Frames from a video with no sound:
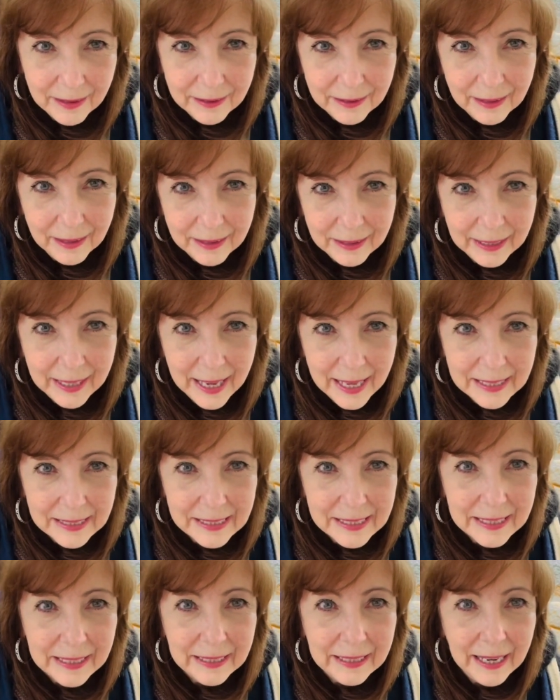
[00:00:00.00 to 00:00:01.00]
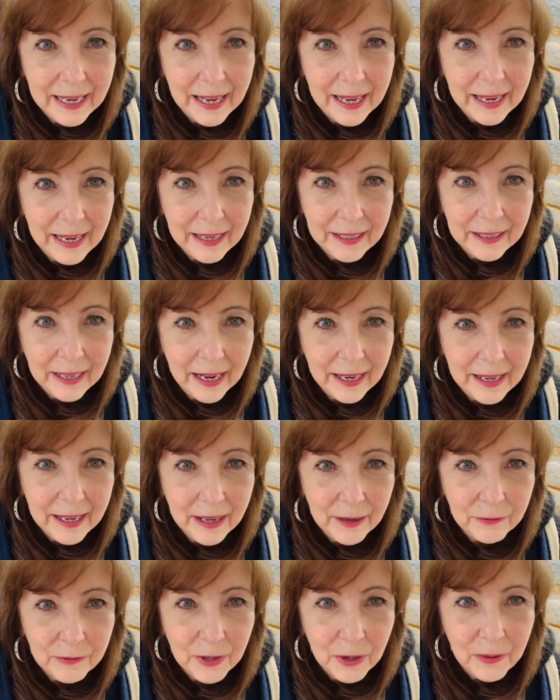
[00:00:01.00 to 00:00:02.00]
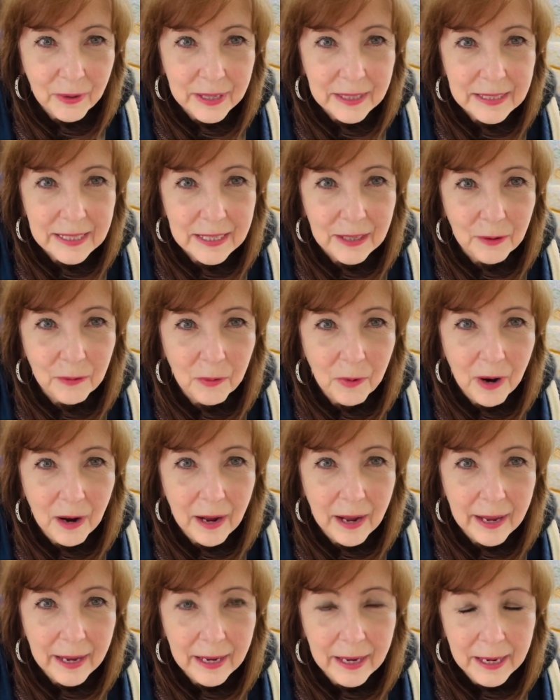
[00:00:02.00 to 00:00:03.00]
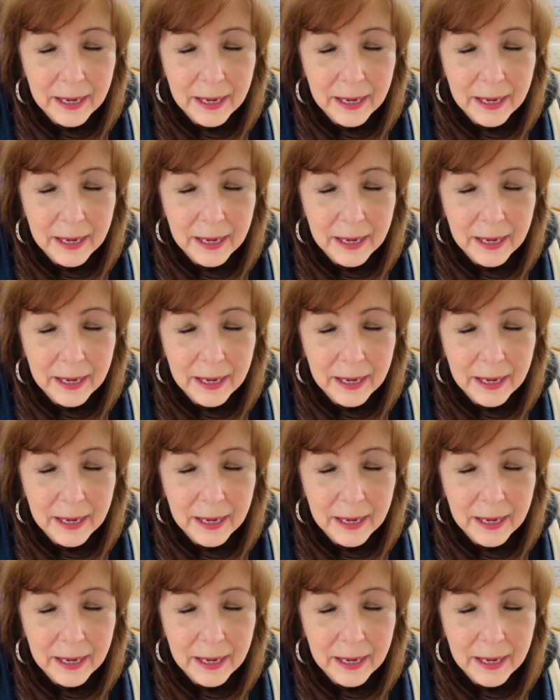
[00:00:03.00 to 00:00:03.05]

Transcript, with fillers: again today. I, I, have no idea why,